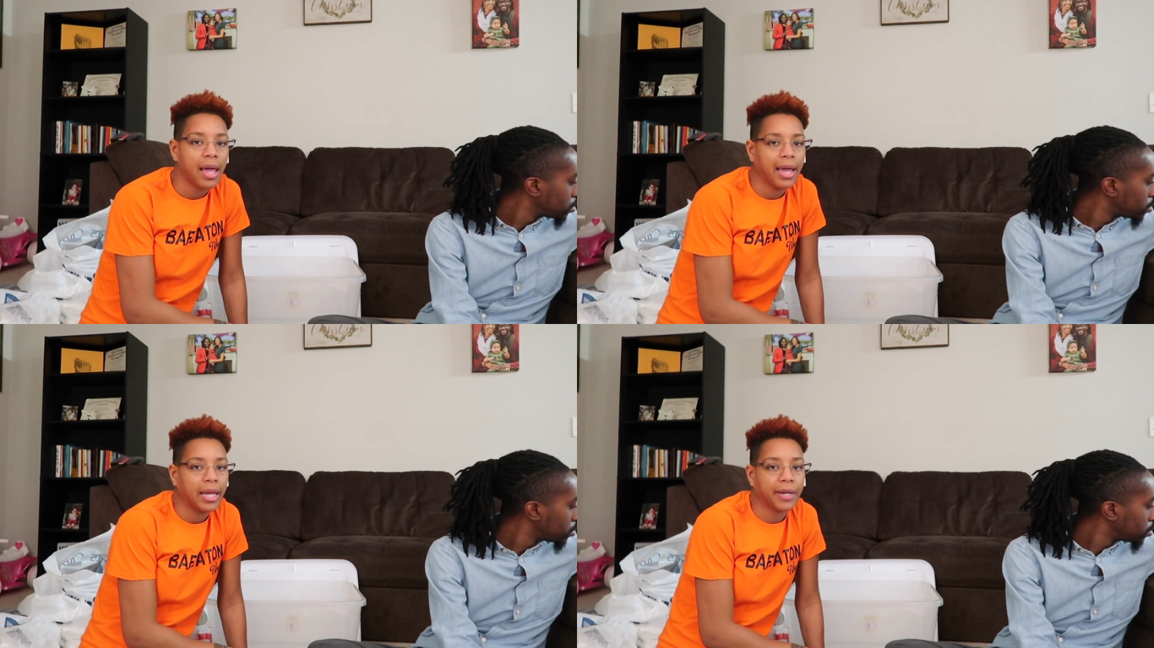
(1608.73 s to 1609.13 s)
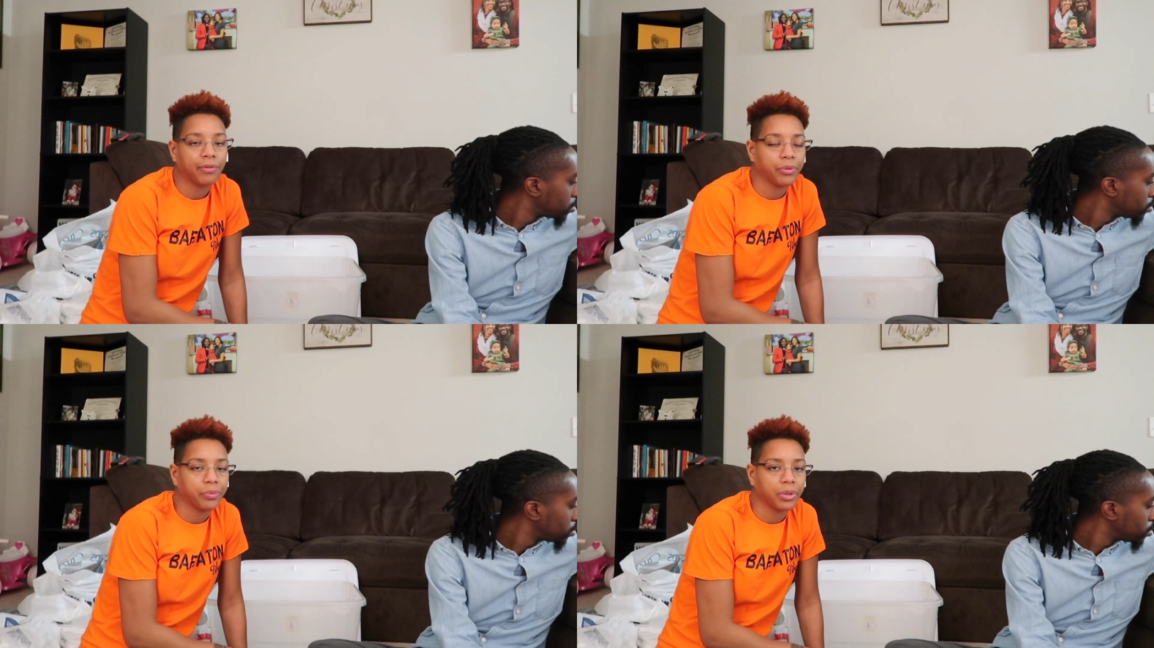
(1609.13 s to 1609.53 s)
Speaker 1: And they
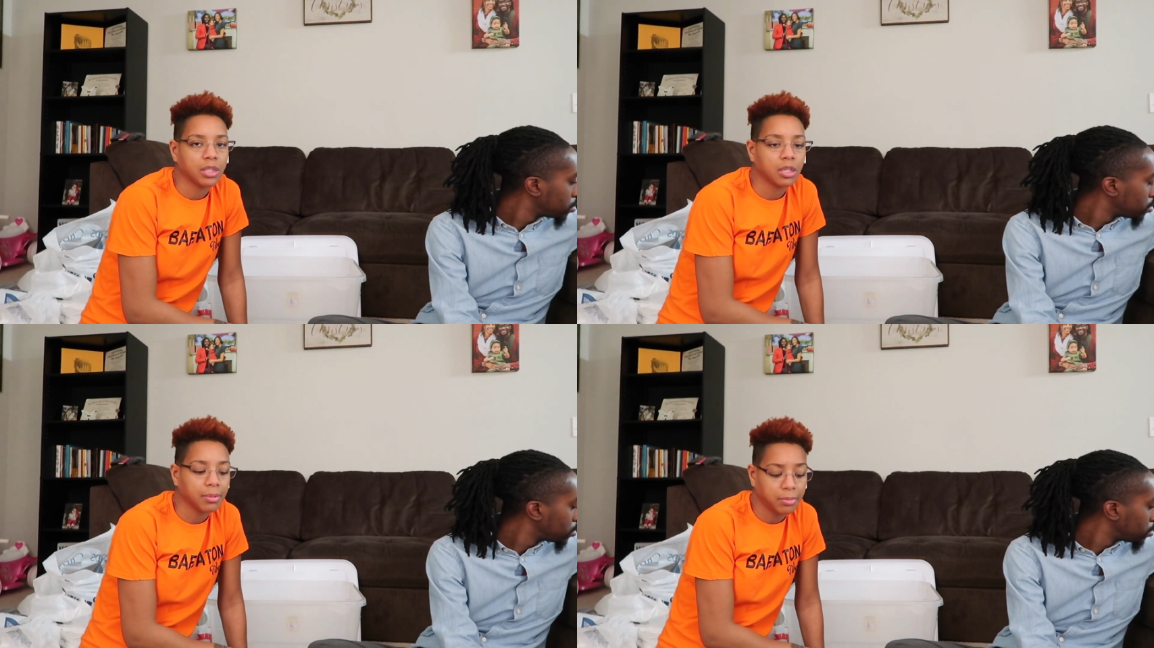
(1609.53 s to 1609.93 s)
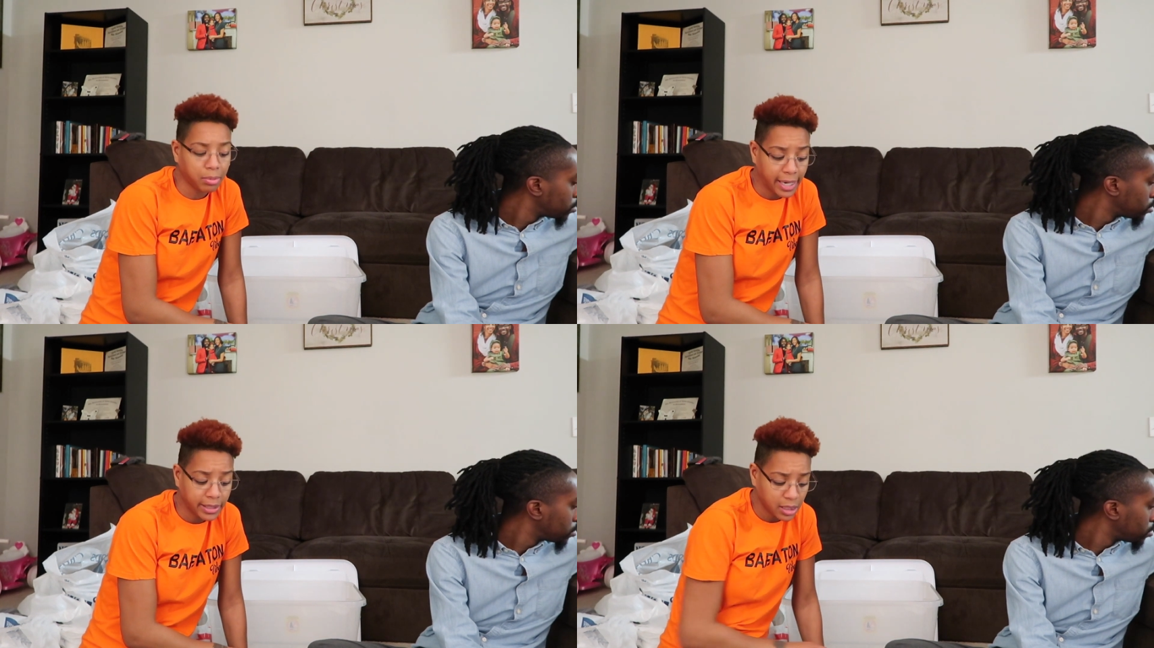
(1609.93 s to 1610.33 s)
were reasonably
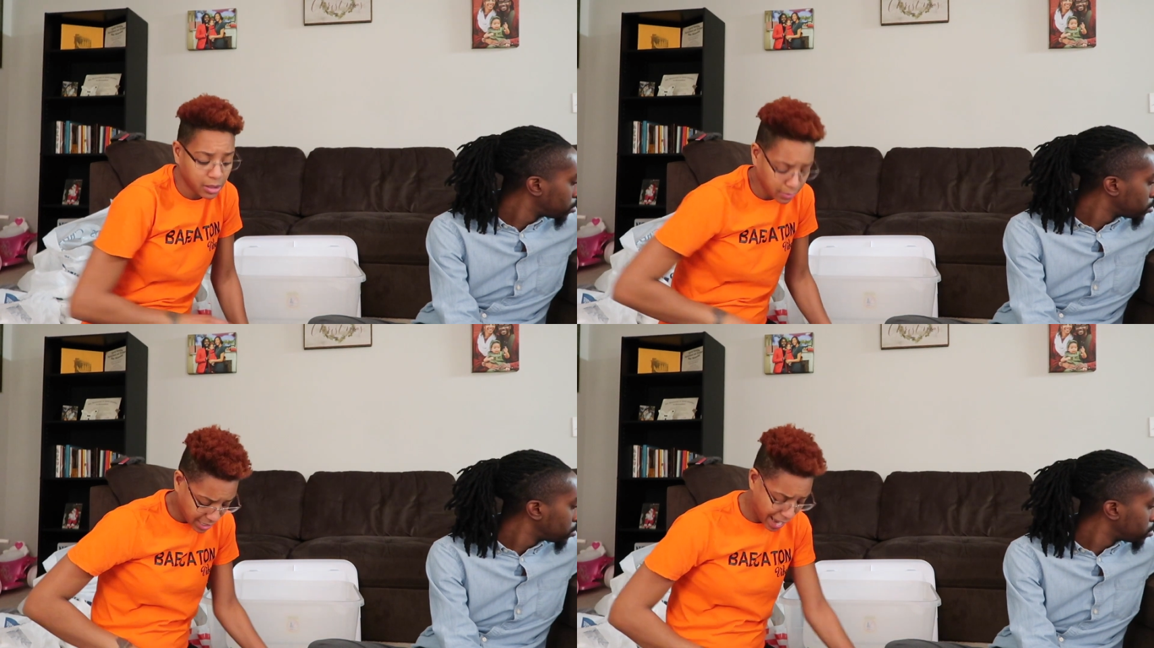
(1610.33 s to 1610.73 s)
priced. This was